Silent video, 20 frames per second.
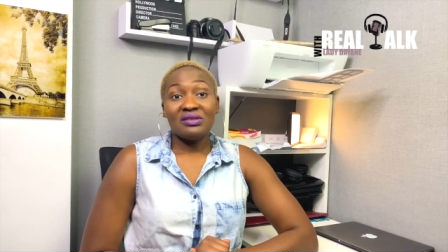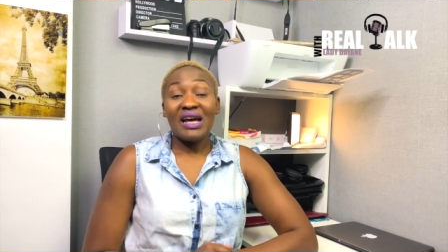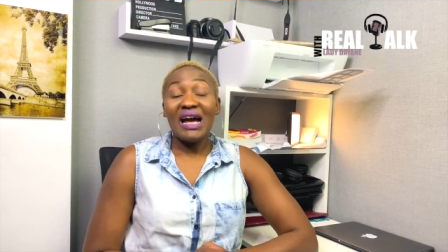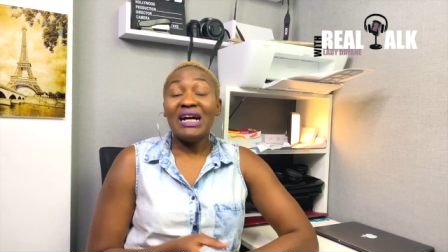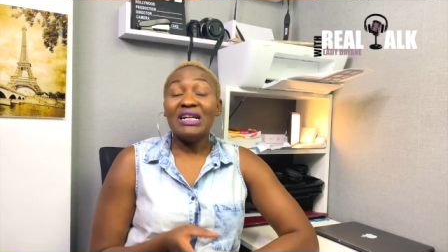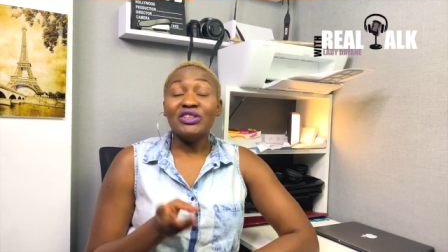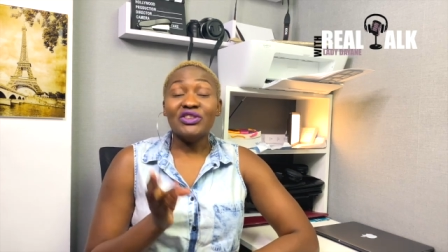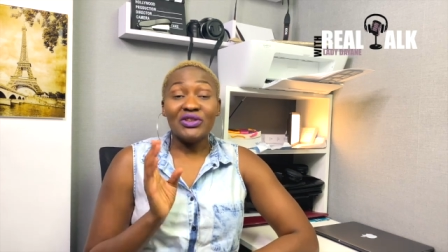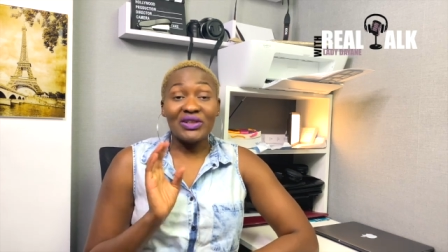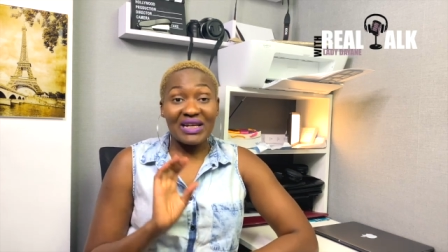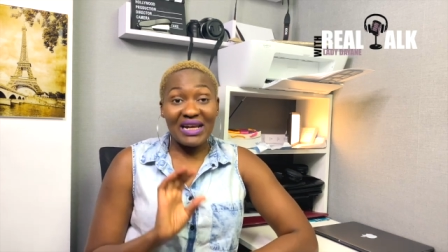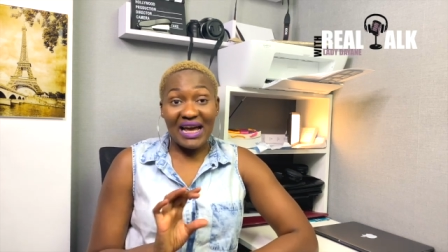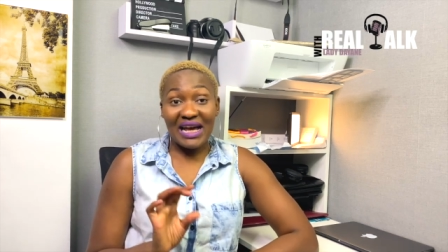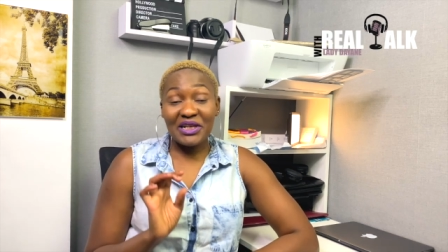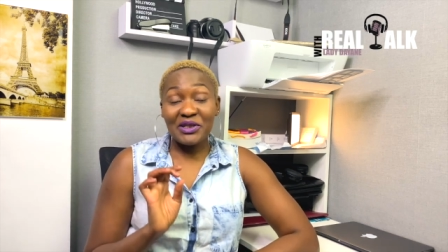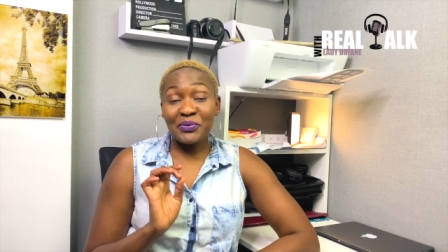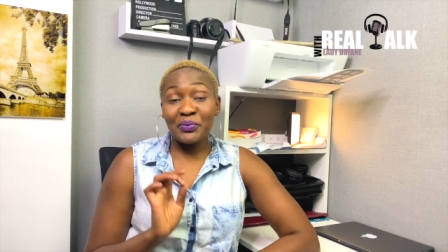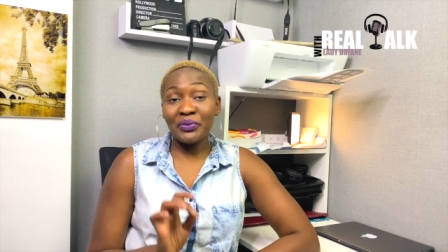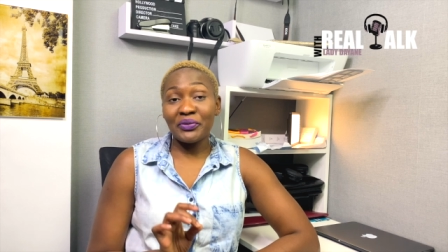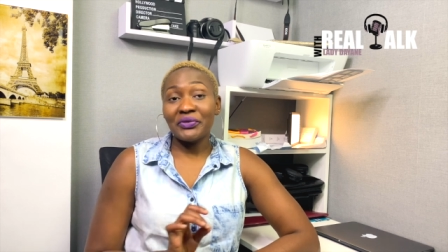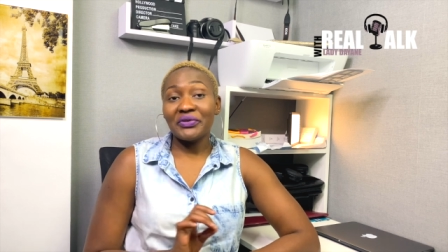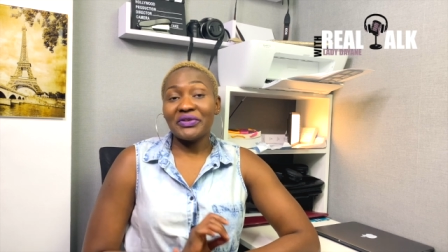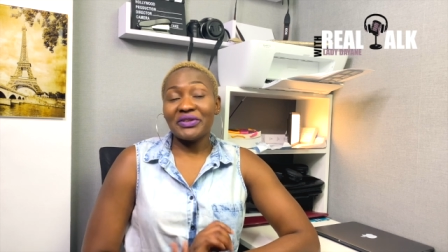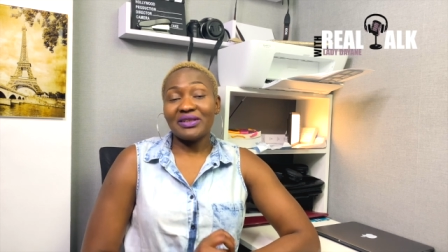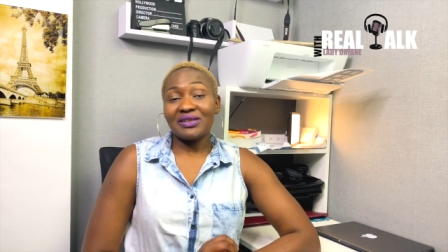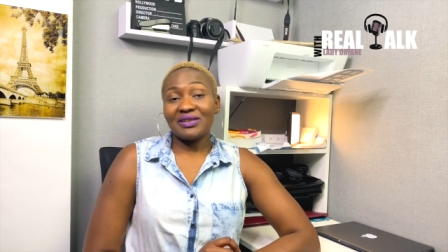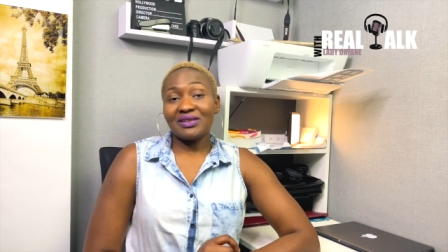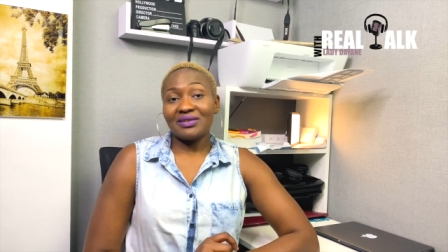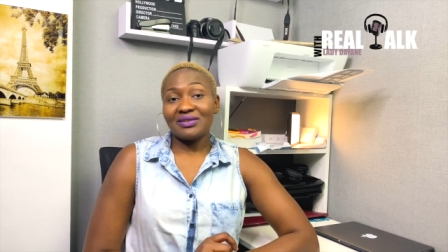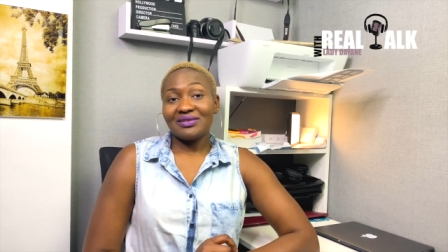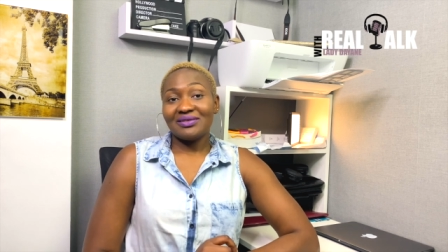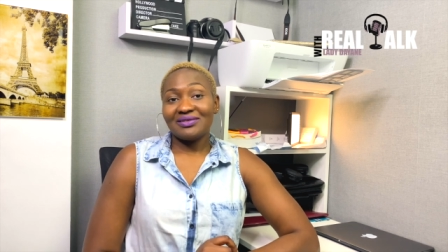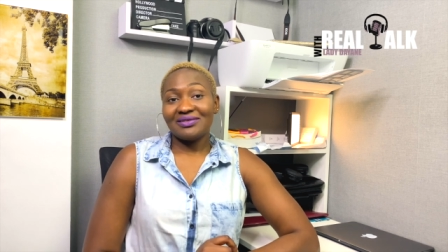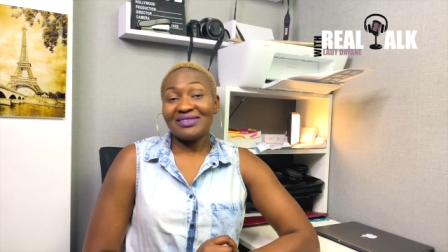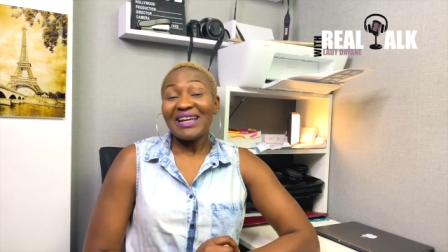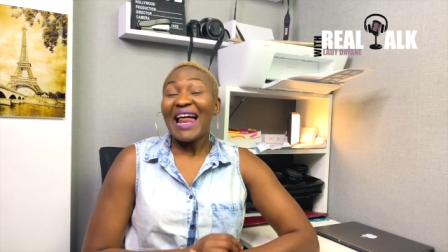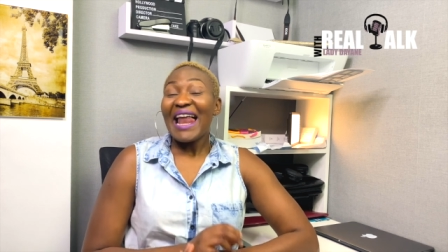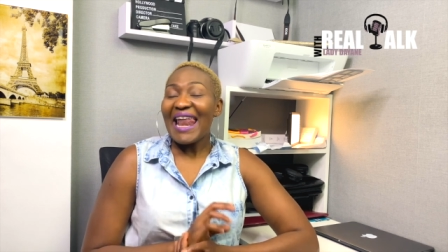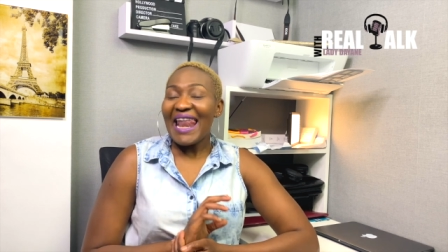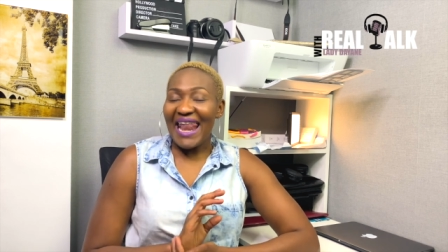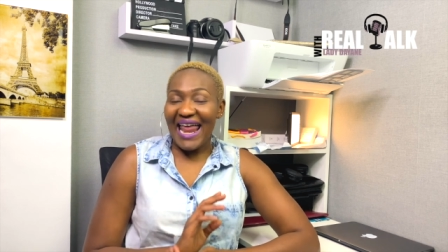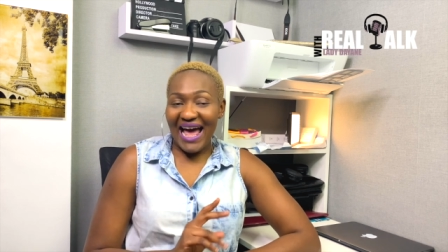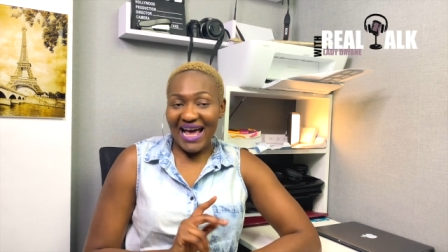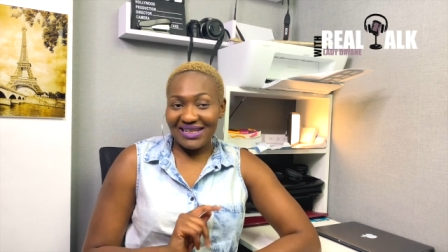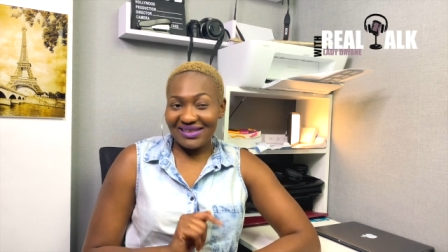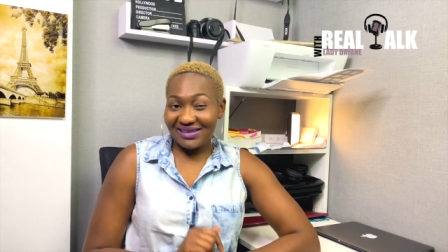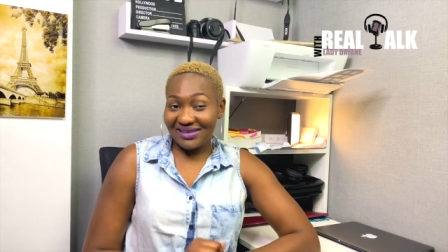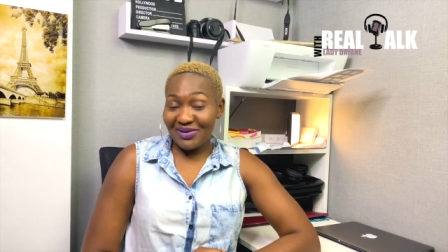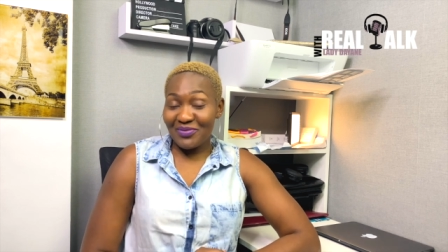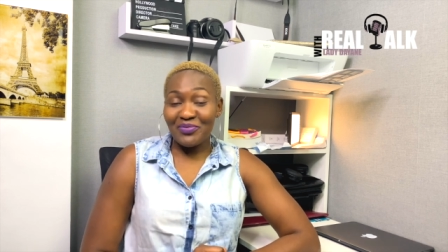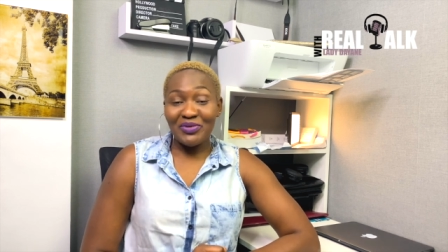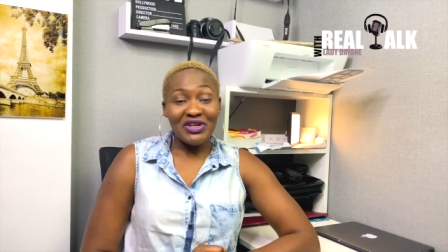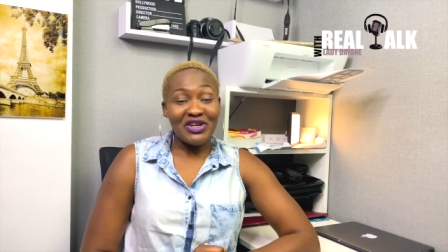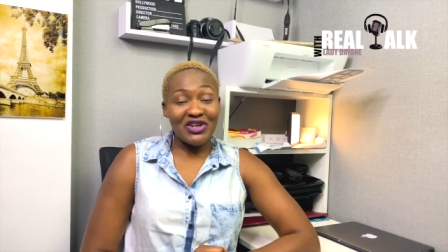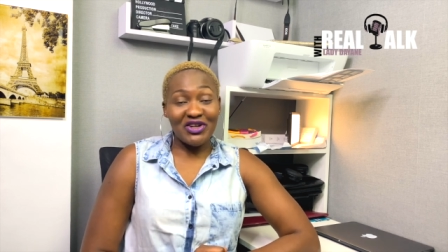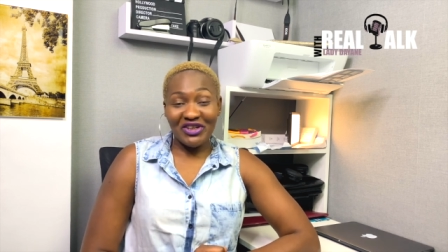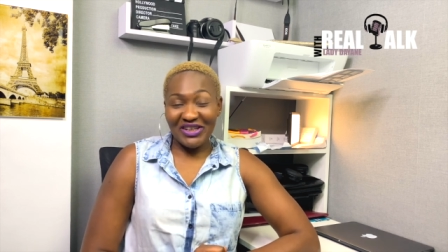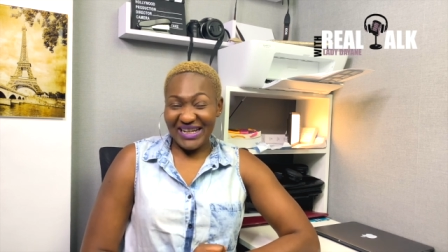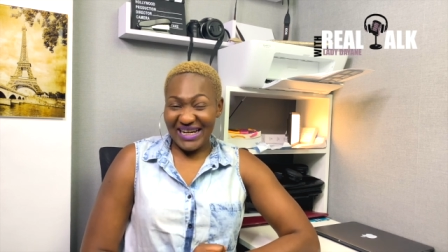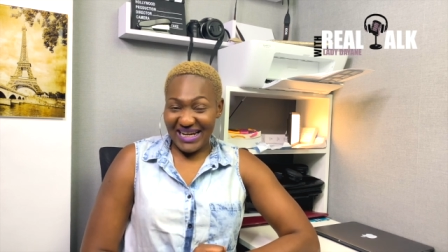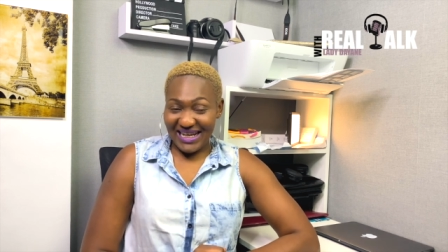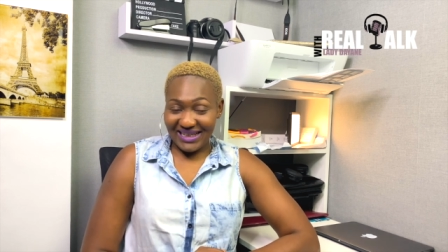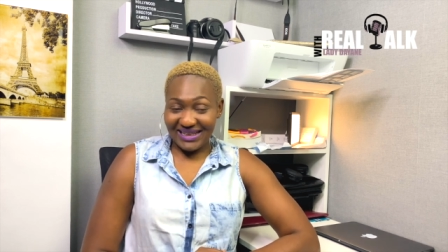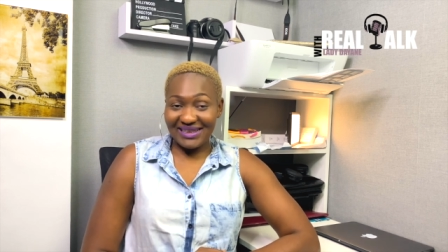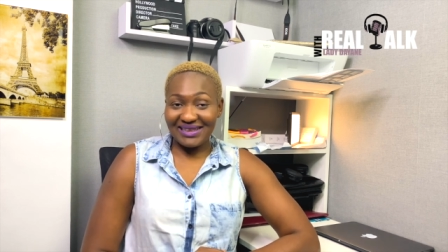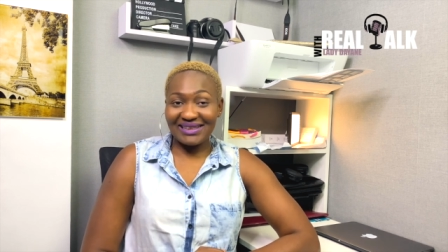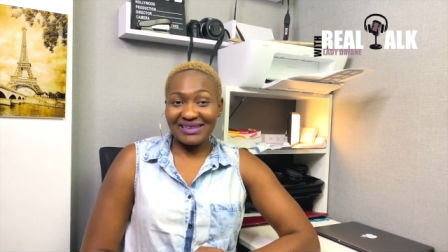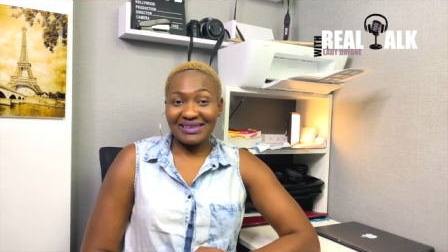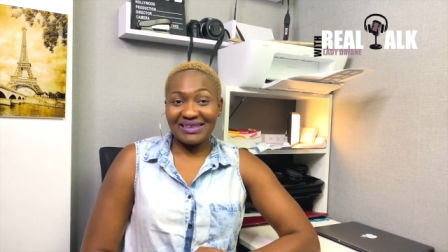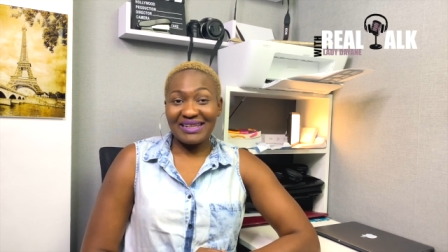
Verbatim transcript: And the last point, last but not least,